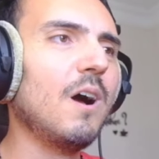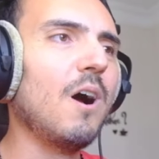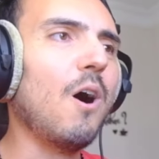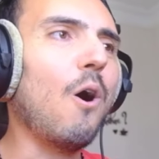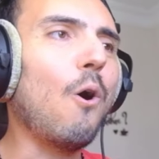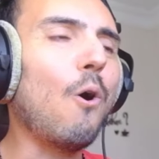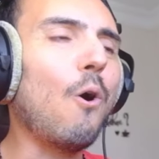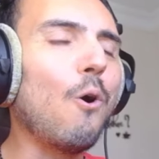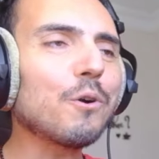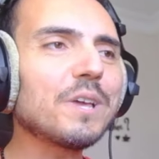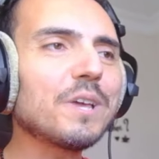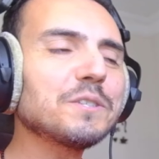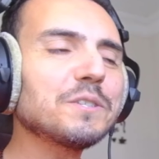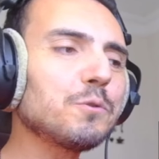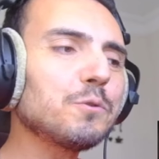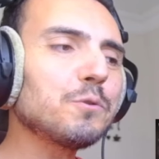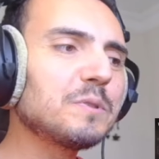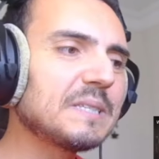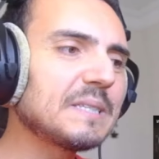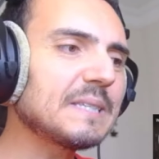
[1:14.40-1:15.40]
Okay, so
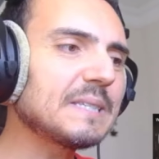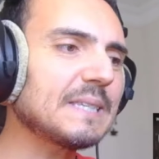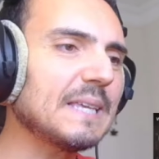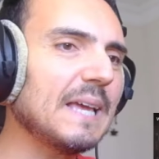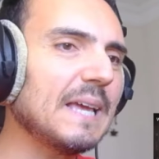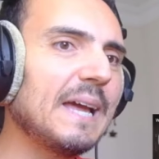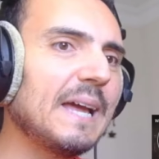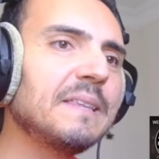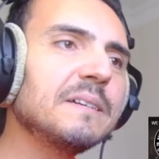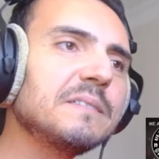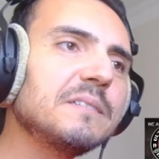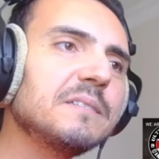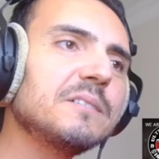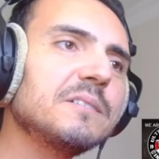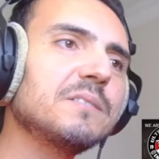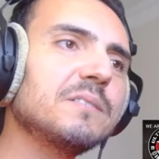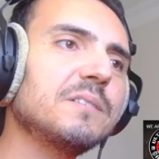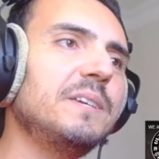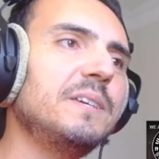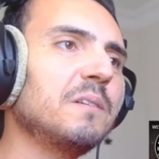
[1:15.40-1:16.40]
this is another
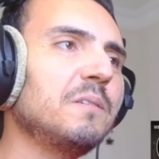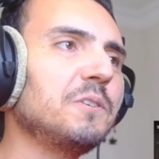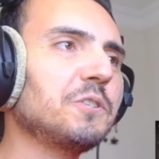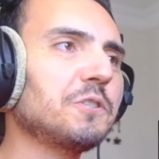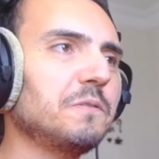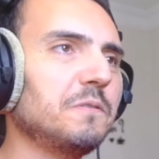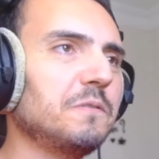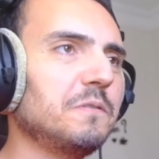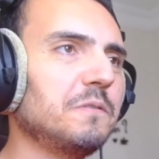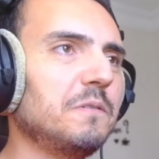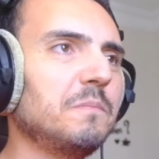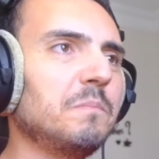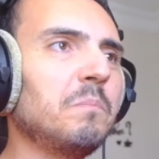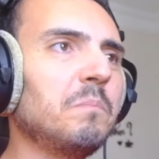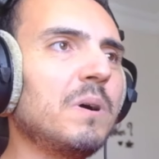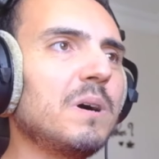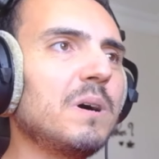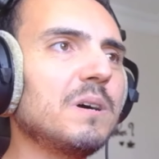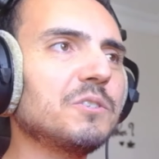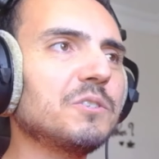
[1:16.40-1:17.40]
English
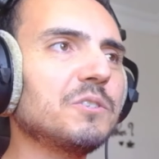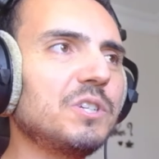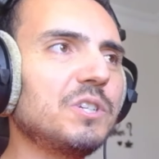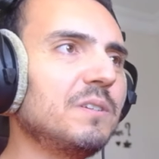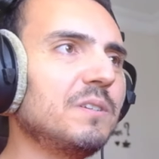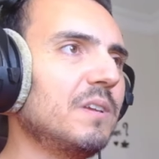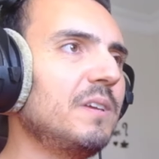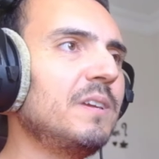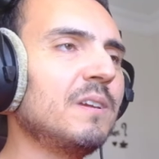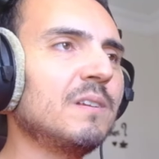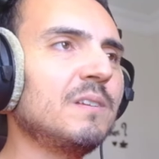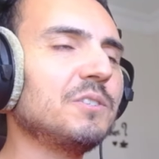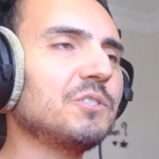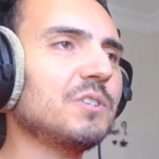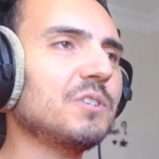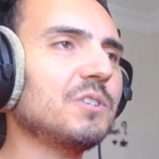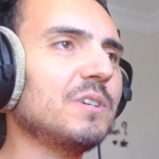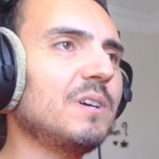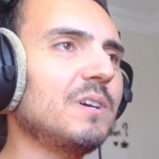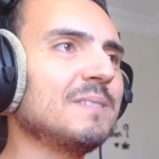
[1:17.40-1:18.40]
march, English
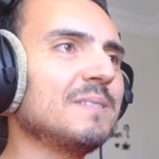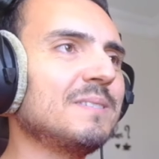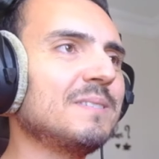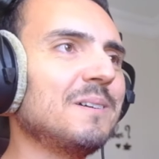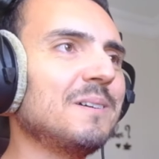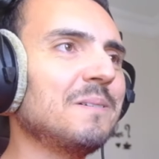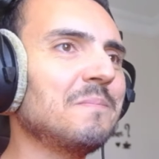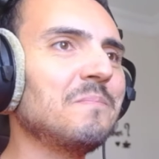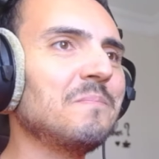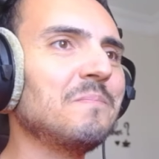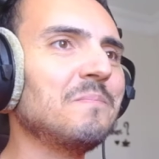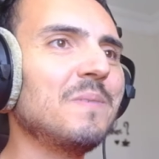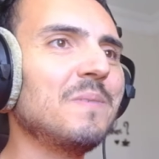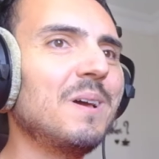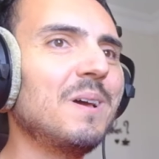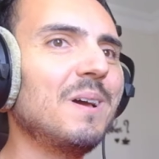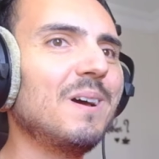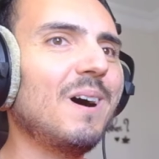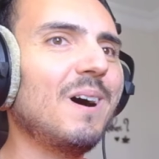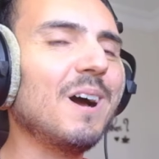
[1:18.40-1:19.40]
anthem.
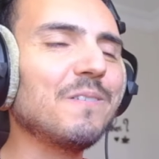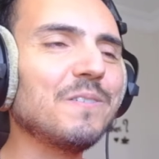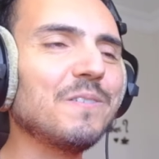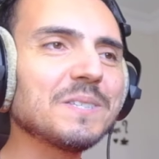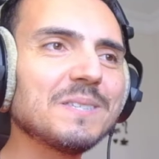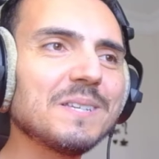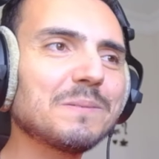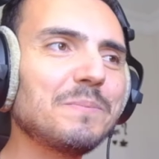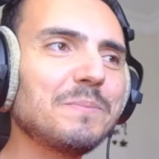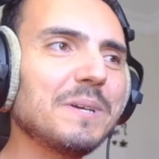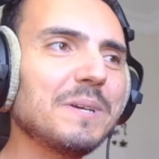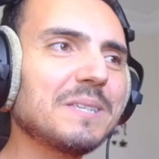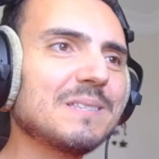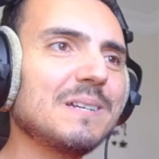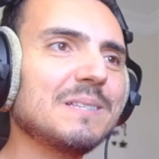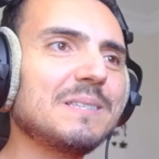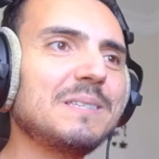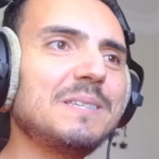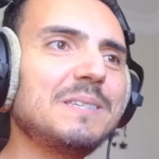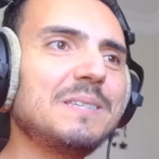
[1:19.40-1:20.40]
I wasn't expecting
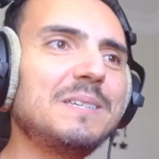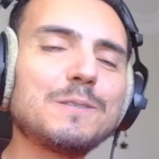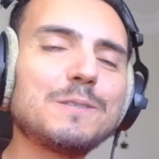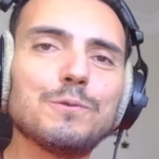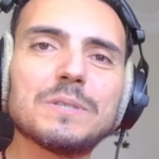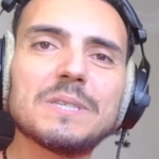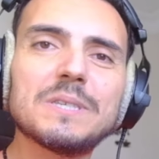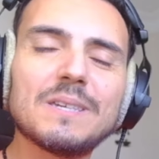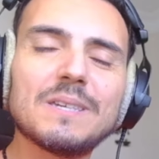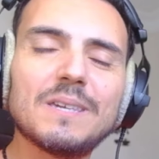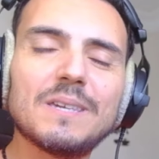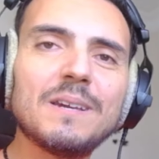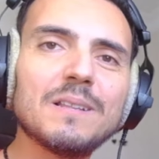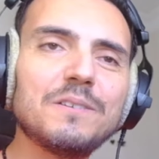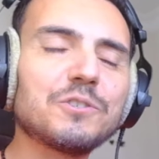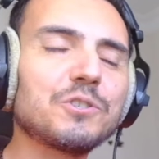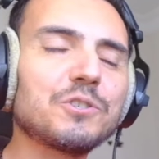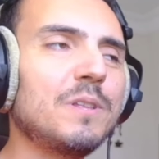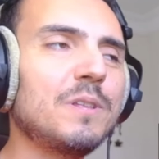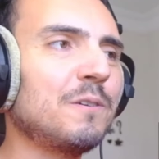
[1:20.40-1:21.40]
that he is using English
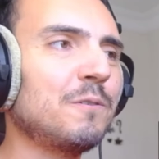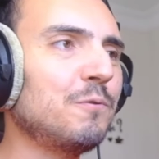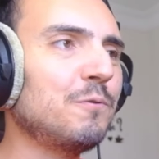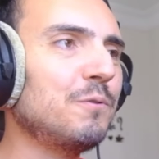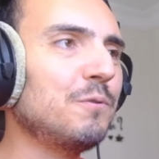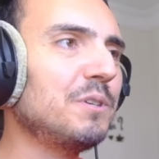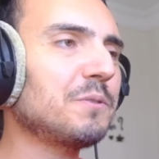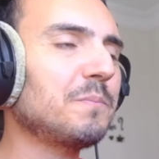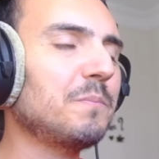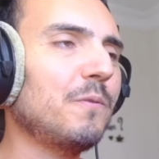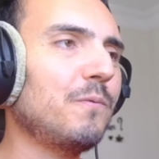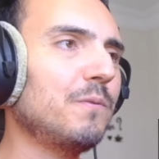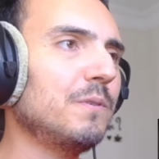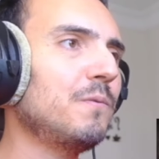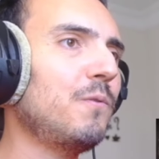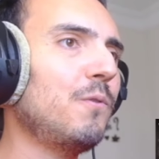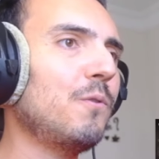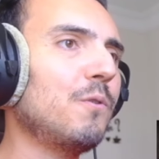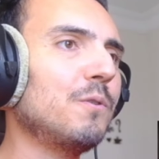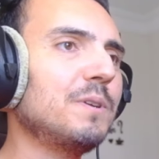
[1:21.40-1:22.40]
language
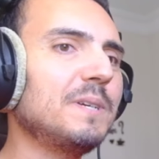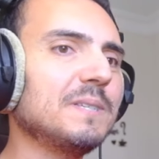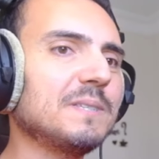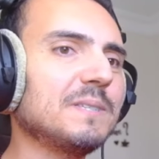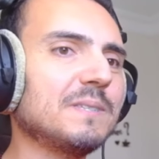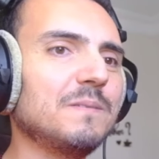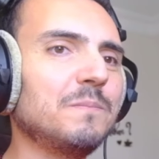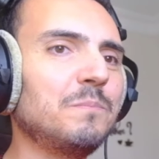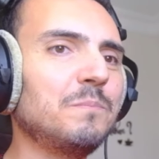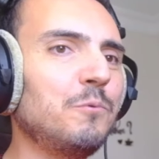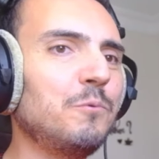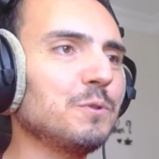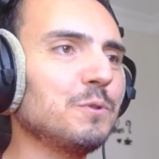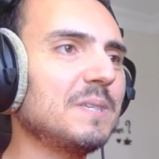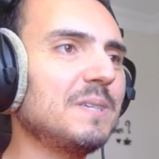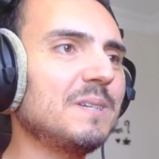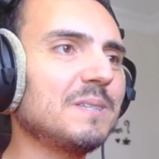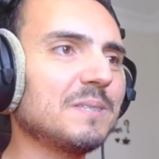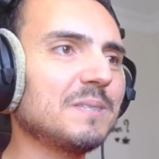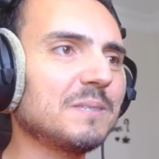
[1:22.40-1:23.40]
for his
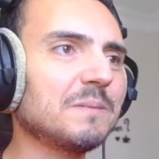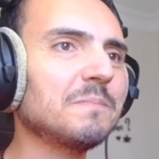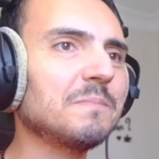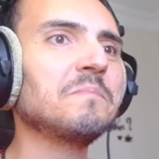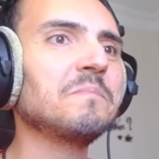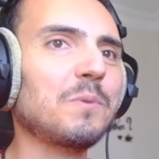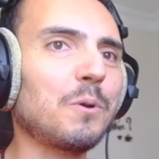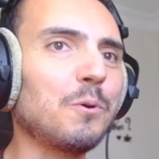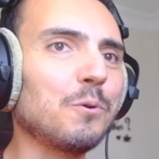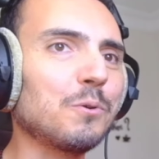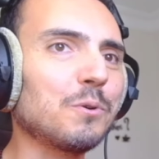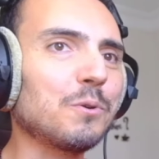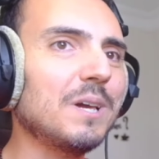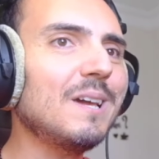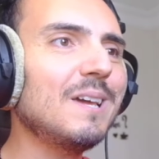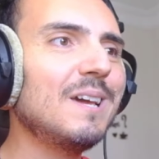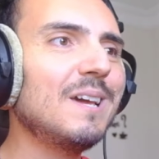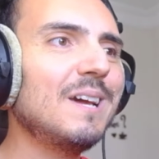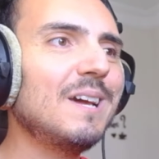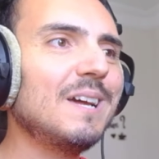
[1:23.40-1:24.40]
music. Okay,
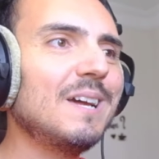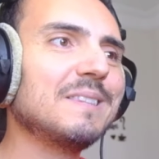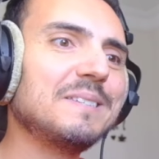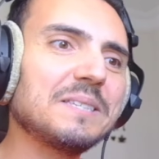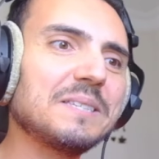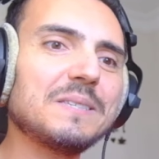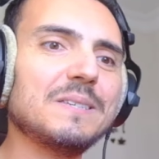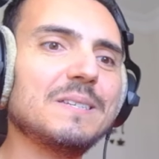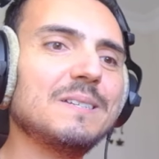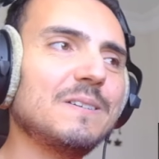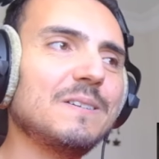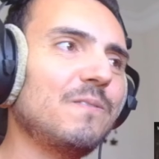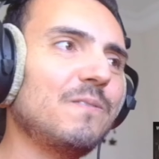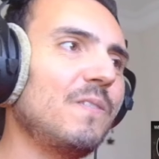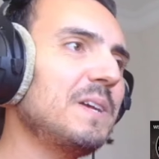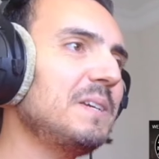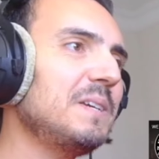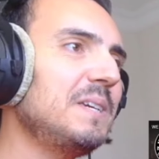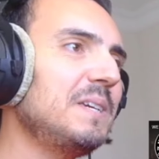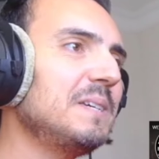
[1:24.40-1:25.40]
this is very
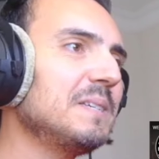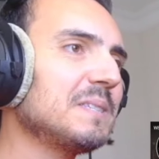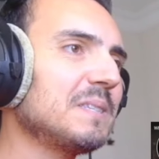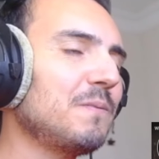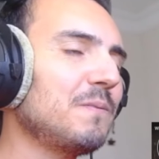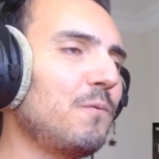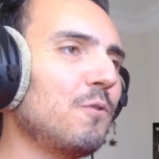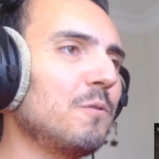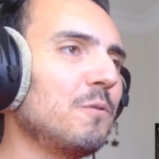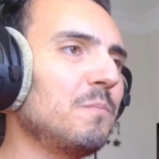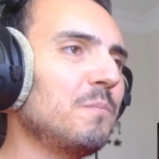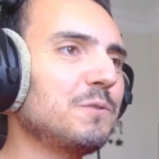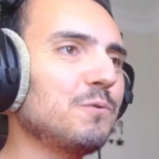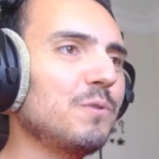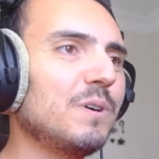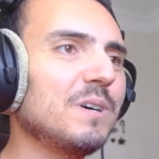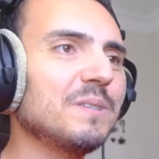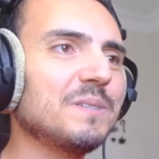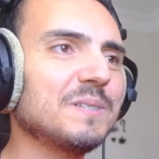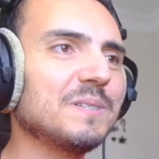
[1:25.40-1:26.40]
easy for me to
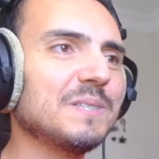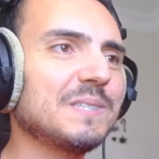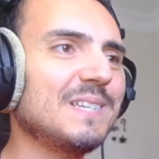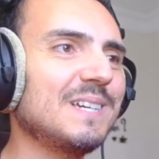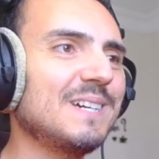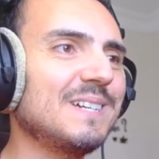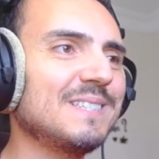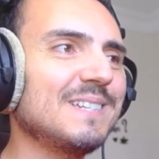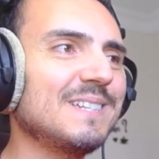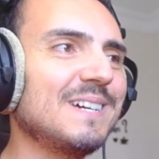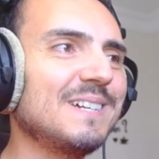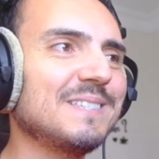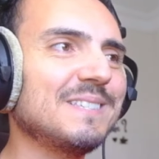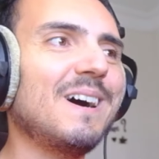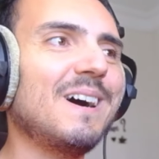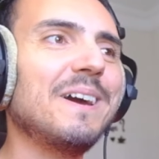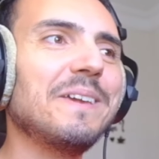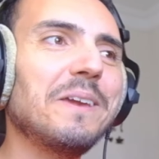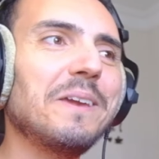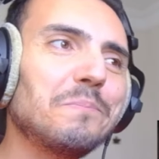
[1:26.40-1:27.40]
understand and I
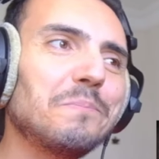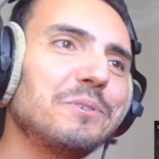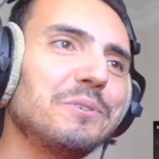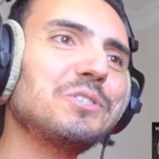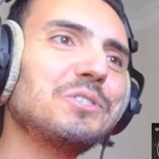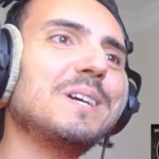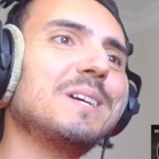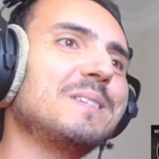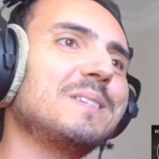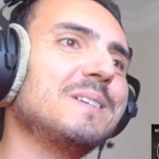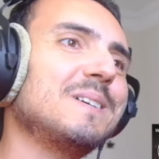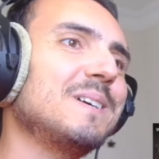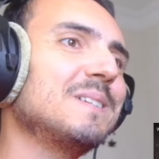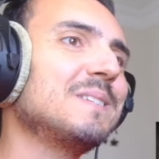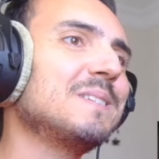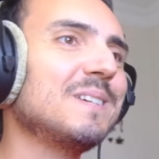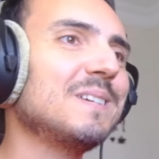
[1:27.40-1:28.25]
appreciate that.